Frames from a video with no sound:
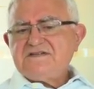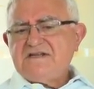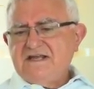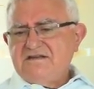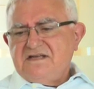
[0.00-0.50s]
He
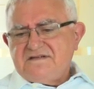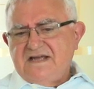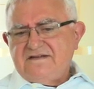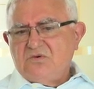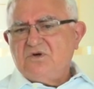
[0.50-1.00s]
said
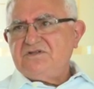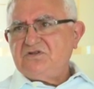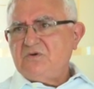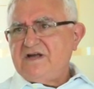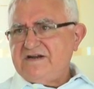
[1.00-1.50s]
he
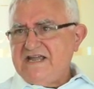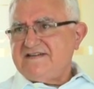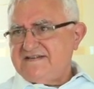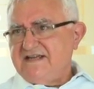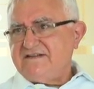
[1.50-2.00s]
wanted to
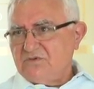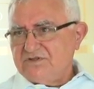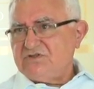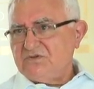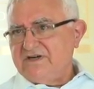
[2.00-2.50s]

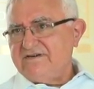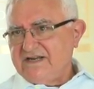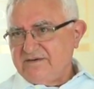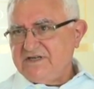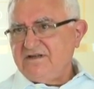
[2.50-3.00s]

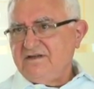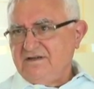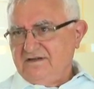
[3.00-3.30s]
arraign me.